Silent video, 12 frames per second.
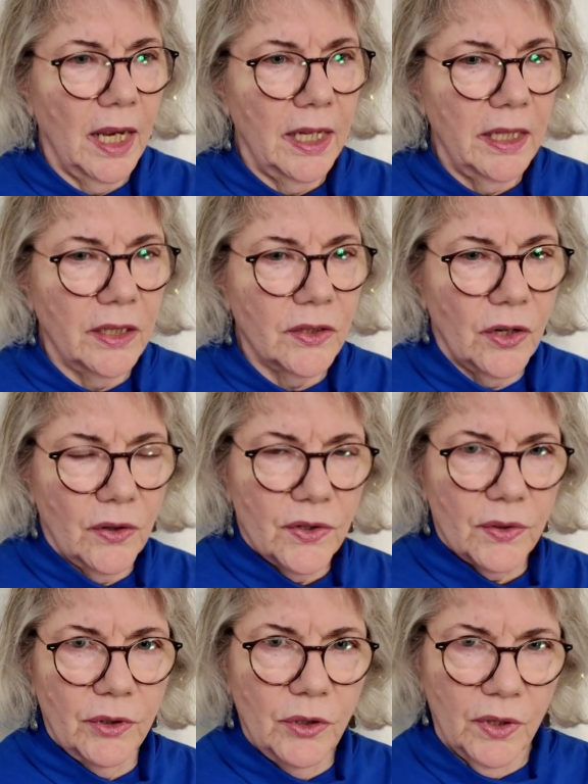And it
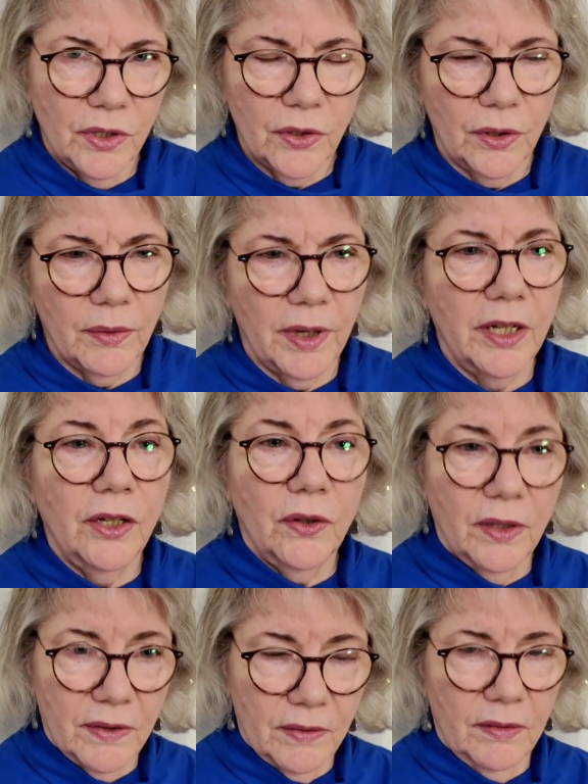turns, you can turn around and
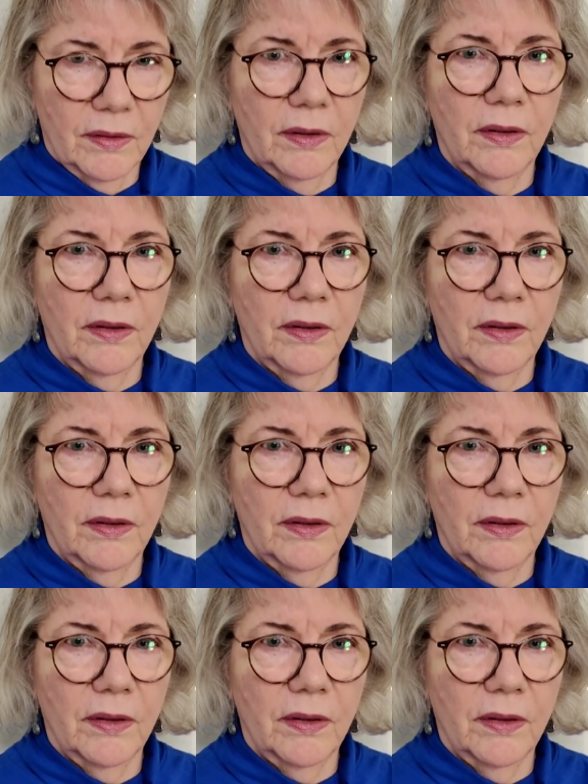you can